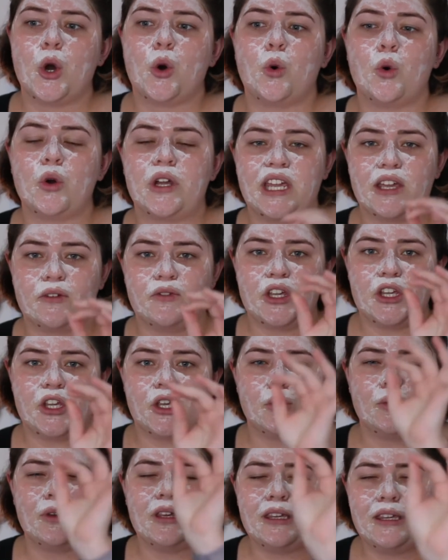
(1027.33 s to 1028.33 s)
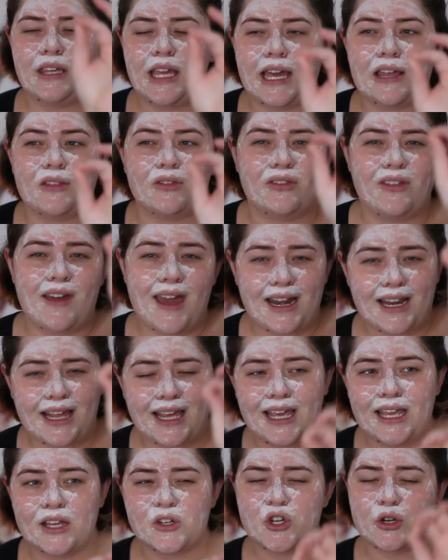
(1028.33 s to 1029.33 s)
or giving you, yeah, that hair